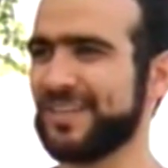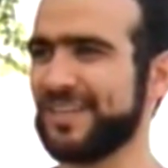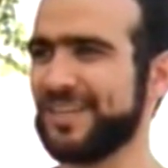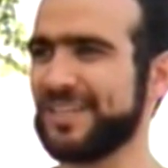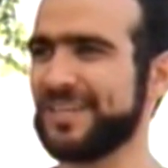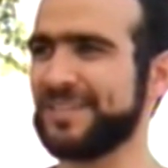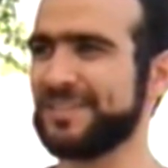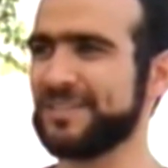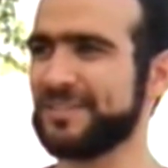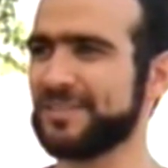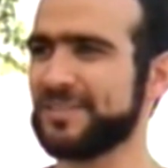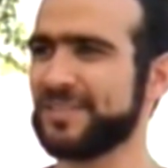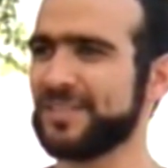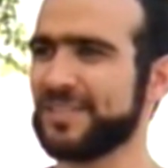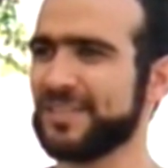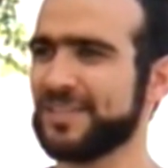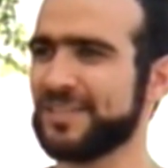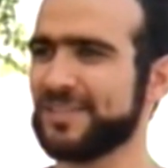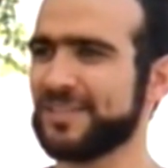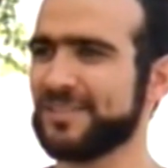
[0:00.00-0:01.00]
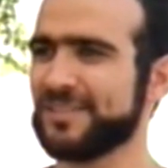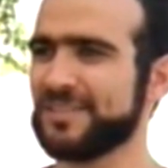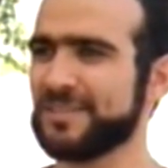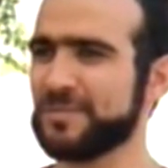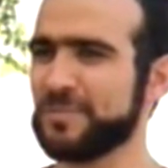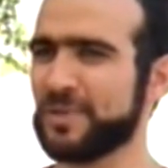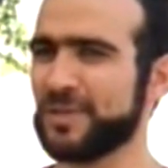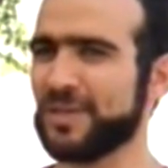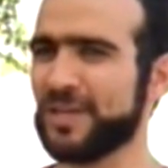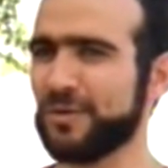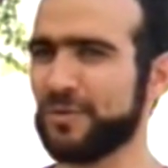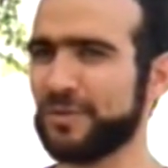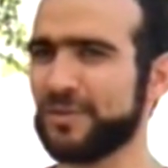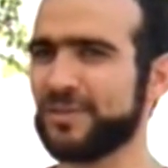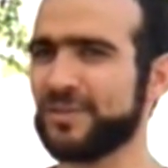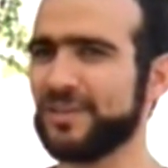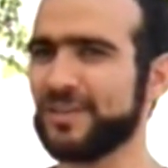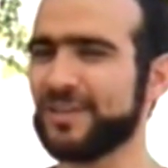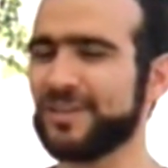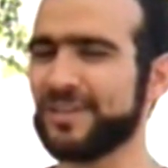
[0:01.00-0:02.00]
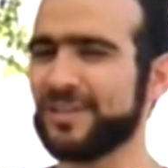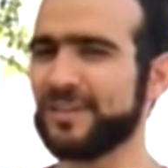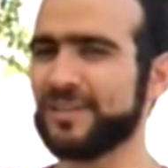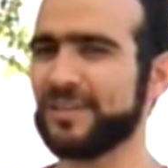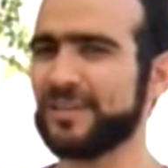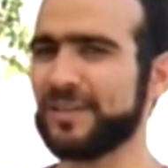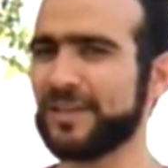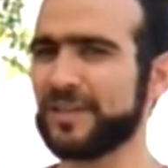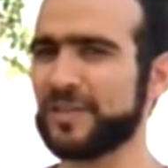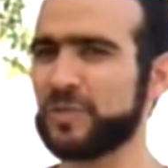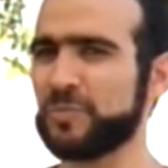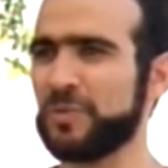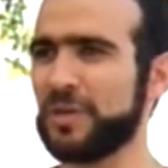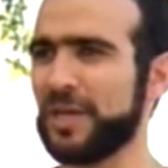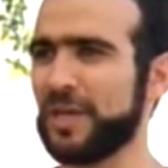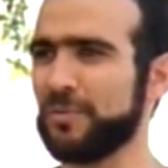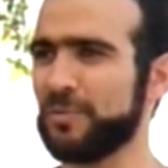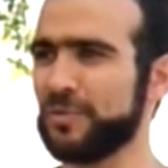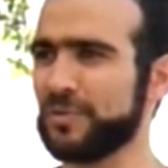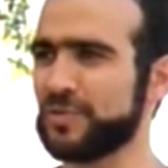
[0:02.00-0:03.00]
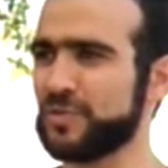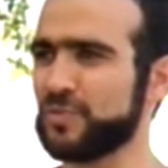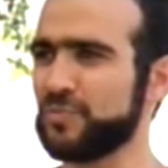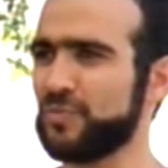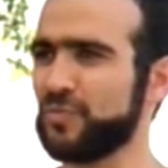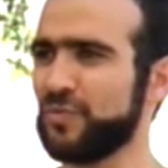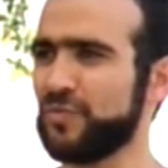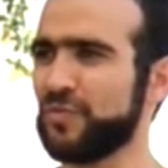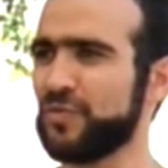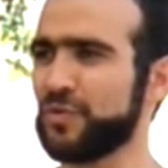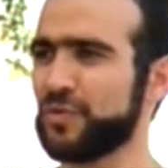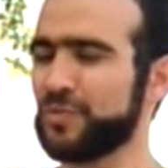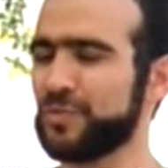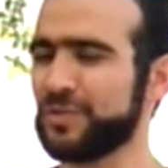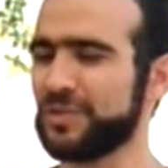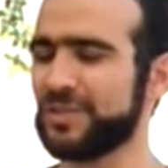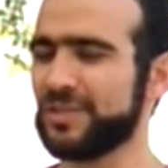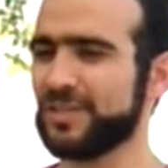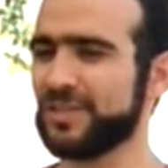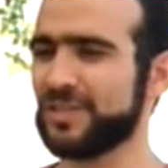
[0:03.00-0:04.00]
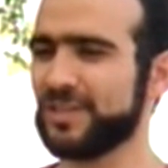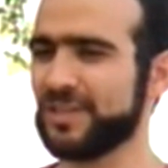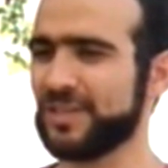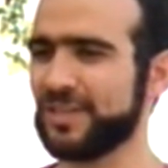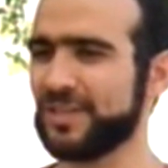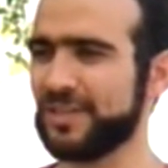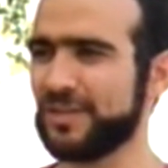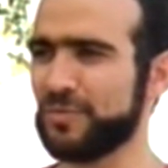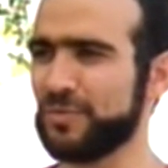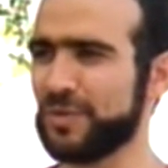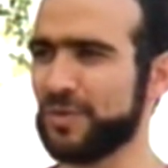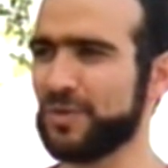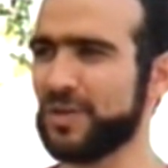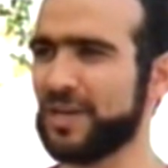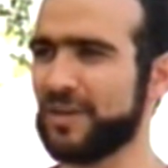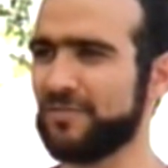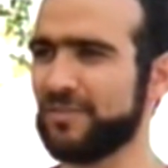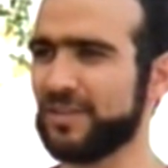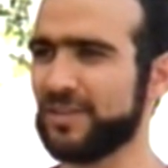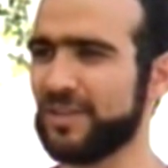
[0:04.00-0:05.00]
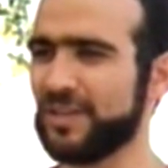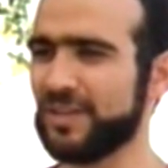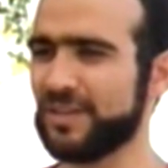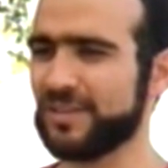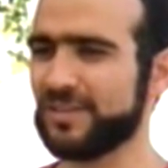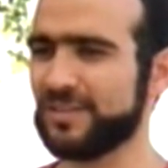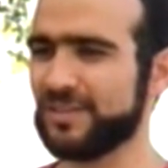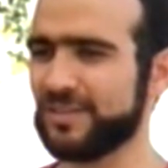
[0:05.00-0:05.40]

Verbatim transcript: Um, but I would uh, like to be able to move forward without having that.